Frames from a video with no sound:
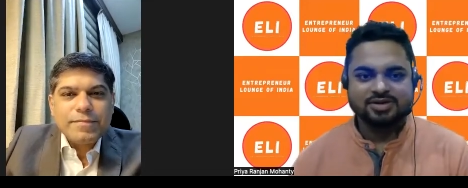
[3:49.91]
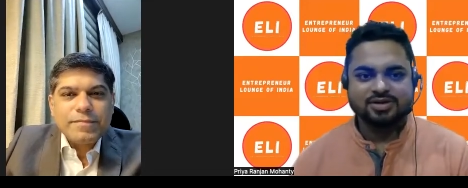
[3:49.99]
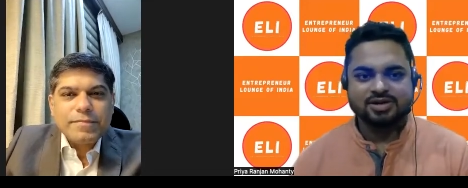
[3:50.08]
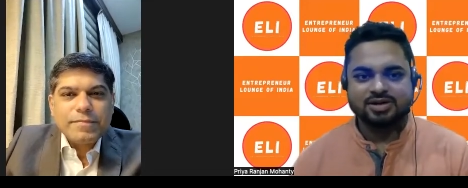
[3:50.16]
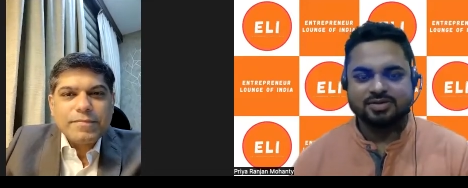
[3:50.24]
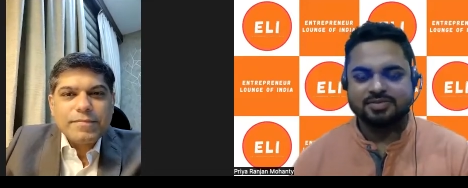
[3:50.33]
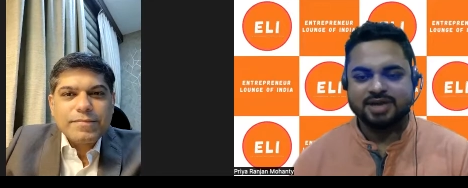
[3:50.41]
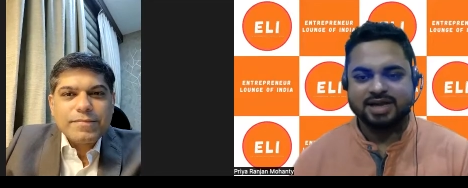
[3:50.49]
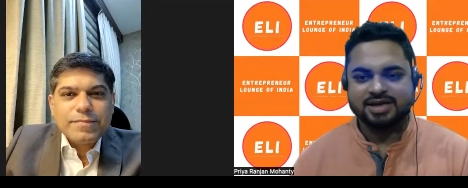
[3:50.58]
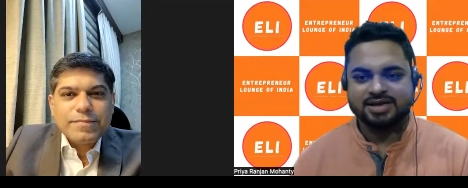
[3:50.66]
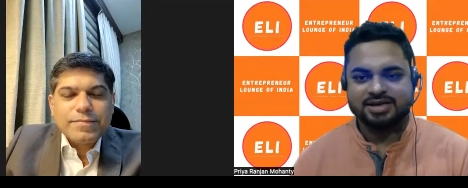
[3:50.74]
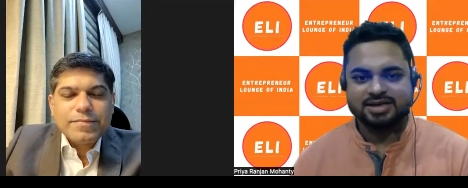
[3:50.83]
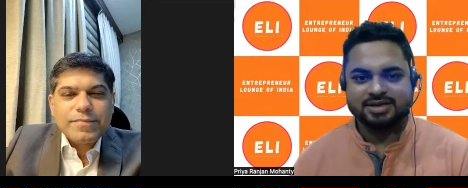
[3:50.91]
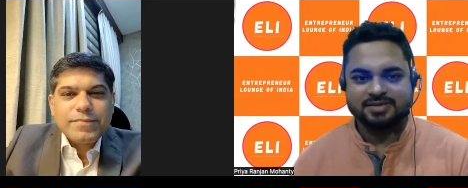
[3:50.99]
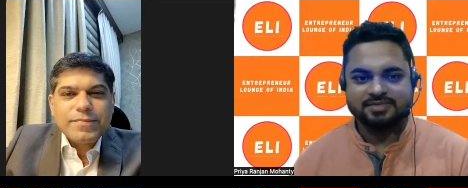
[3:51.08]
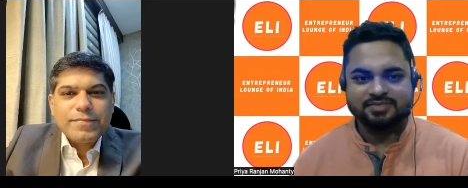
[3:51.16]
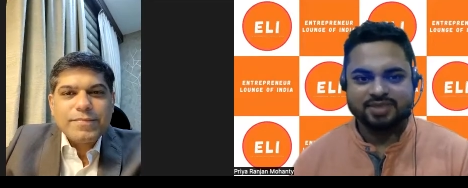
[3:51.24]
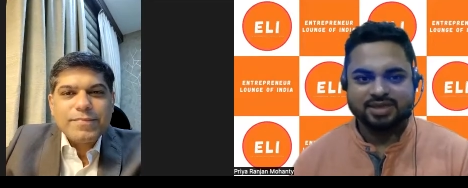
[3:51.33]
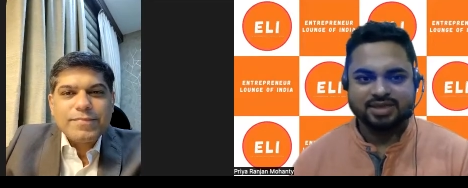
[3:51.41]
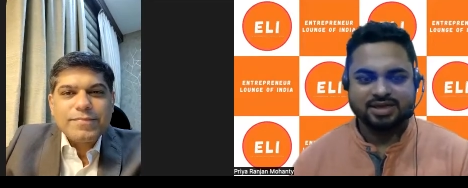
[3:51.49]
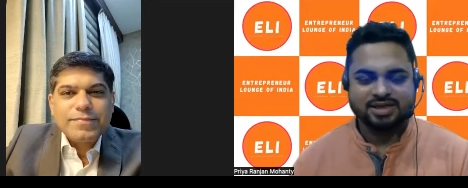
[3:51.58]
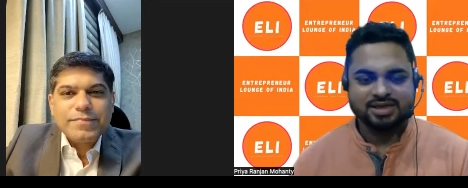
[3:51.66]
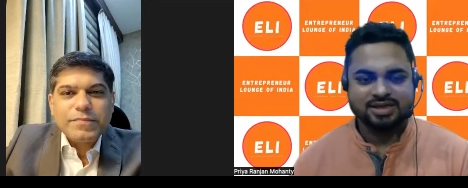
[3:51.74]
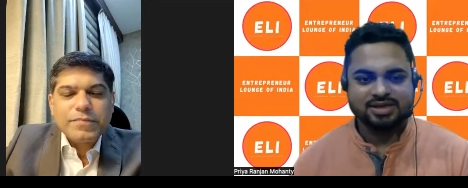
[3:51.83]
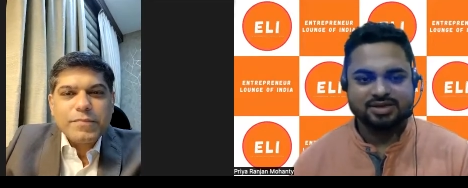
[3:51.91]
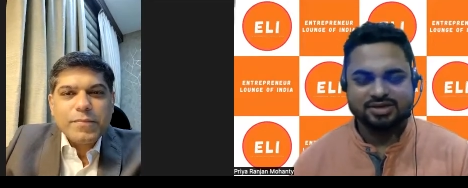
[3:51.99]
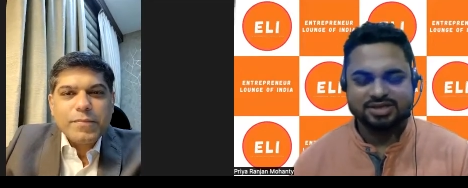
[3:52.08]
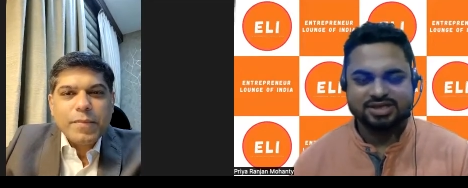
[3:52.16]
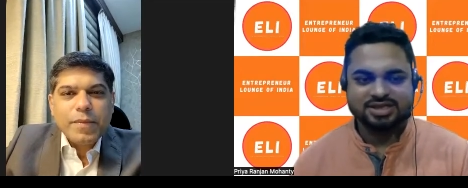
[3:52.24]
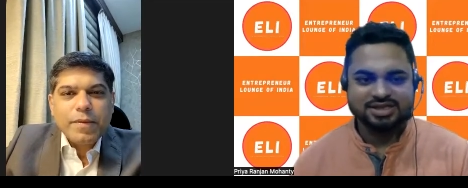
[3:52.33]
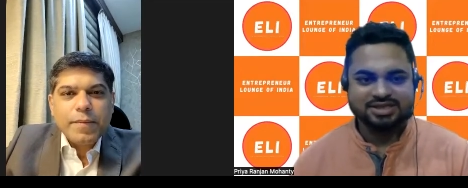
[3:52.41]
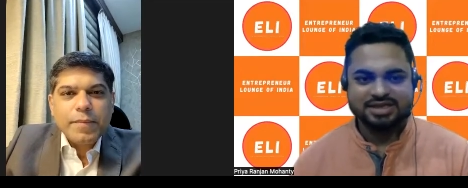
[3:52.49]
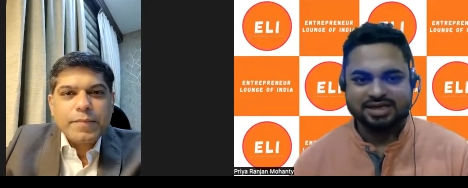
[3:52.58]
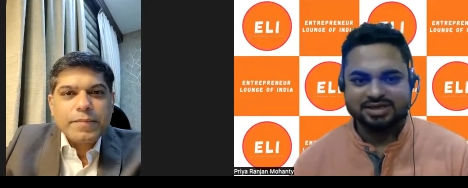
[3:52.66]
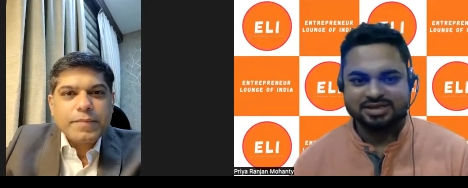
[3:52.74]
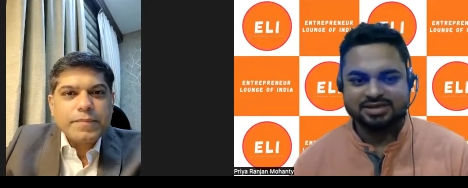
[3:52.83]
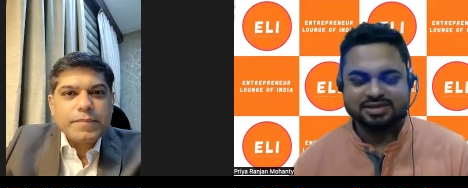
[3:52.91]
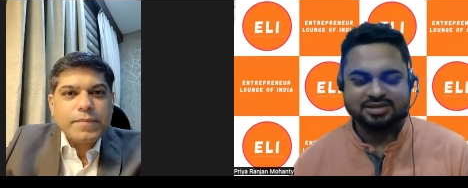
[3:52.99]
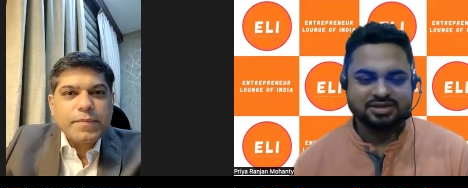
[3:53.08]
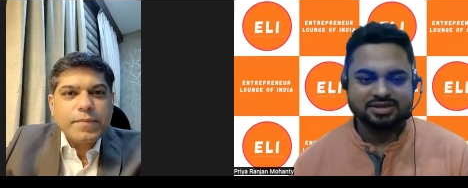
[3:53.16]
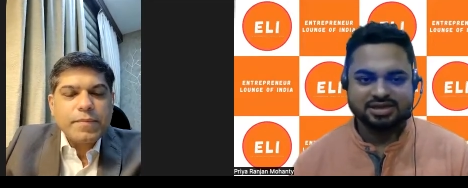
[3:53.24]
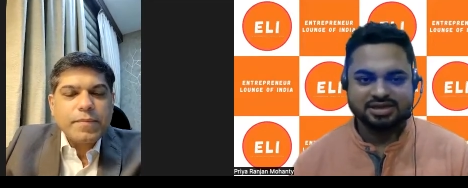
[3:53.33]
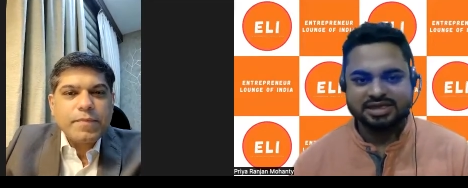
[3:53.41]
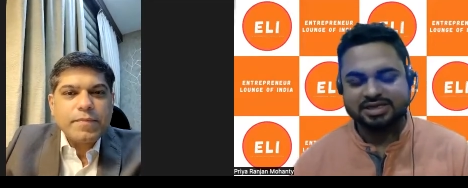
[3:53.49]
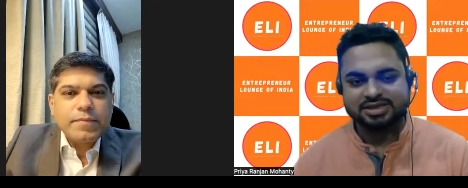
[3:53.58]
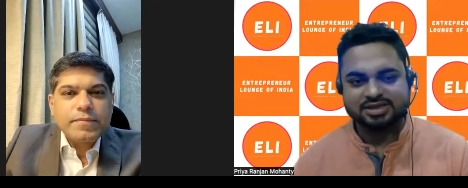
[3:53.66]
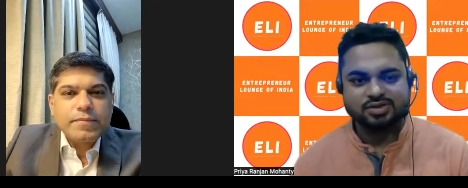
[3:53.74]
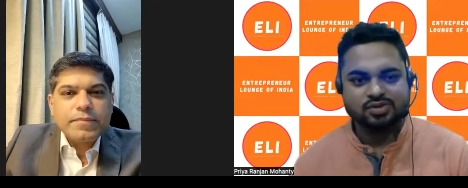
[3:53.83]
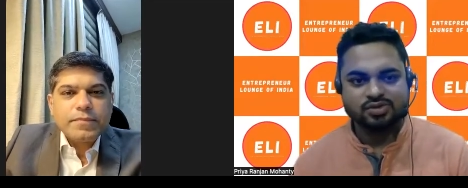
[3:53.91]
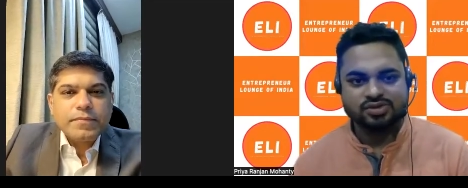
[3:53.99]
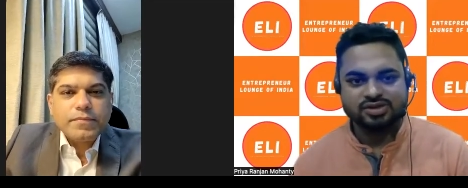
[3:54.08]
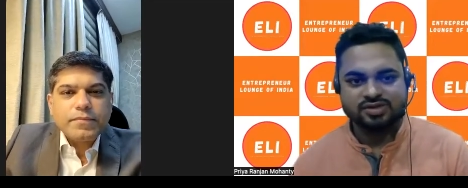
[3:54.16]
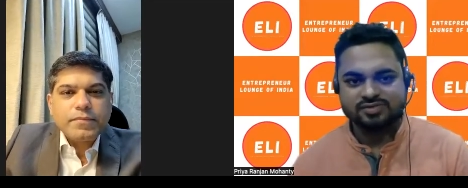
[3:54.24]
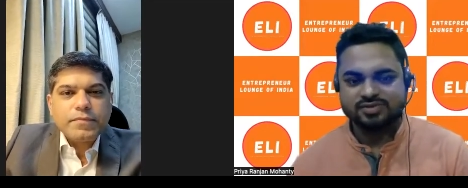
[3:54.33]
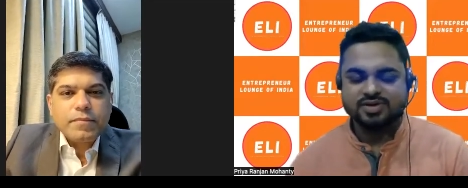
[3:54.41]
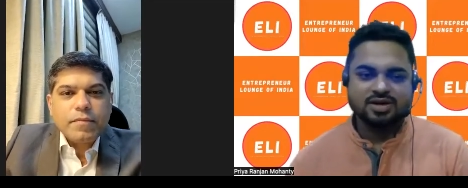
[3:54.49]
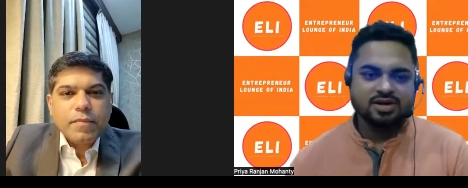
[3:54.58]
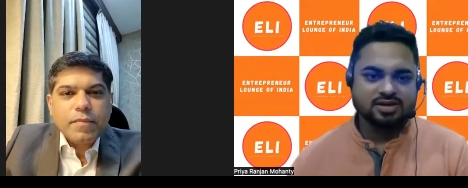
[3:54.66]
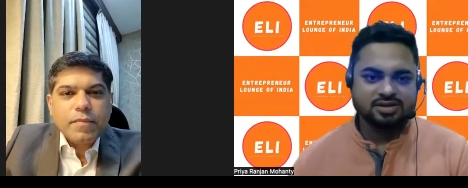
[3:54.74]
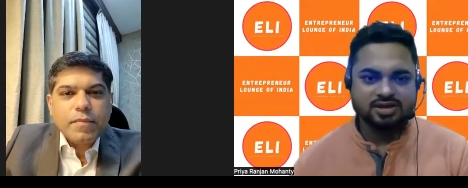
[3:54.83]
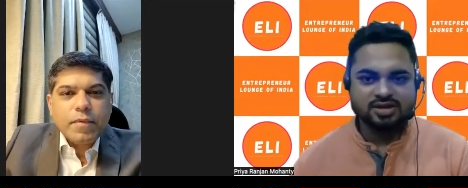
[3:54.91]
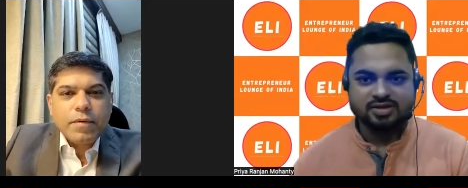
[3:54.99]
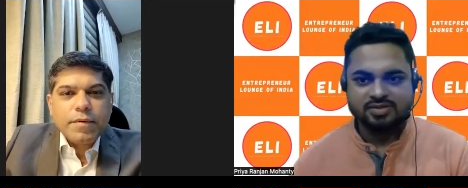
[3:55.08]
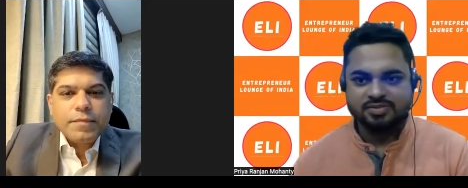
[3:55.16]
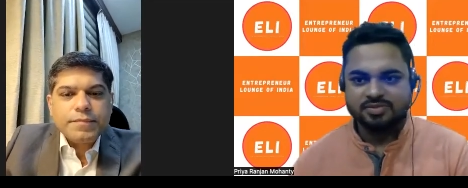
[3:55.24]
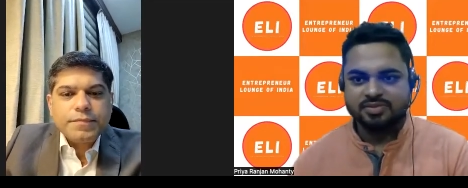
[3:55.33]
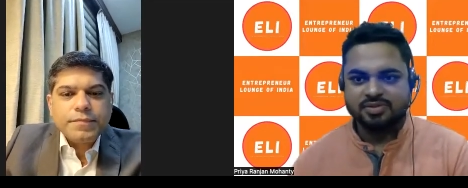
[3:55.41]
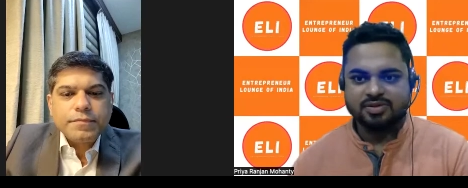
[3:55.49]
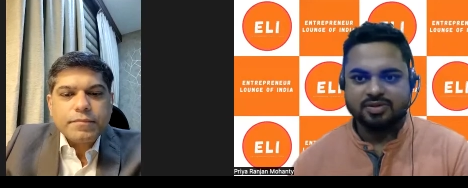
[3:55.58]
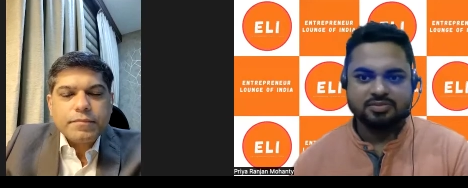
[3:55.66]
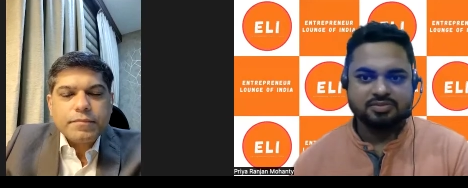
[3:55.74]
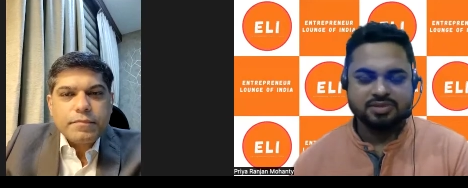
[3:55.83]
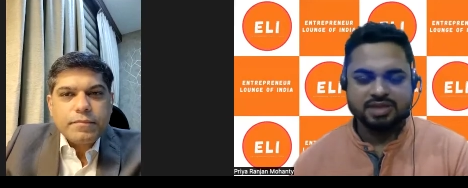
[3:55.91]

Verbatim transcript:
Speaker 1: uh, and um, he or she decide decides the course of the uh,